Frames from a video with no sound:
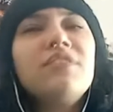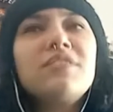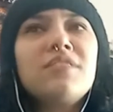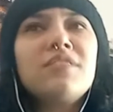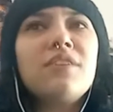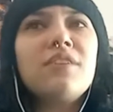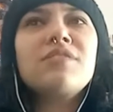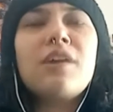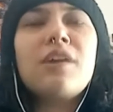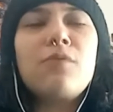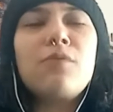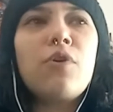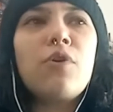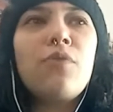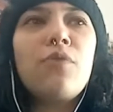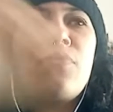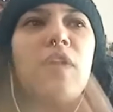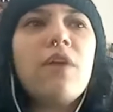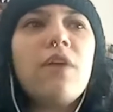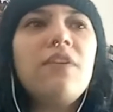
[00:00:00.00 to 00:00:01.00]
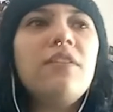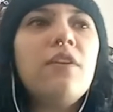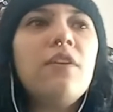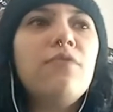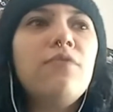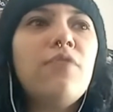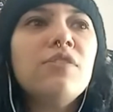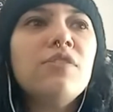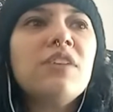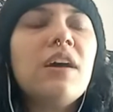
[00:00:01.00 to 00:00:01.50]
the songs I wrote there in
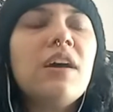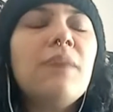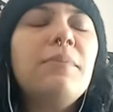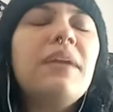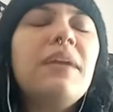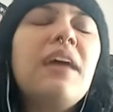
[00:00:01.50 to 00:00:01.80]
Nervosa,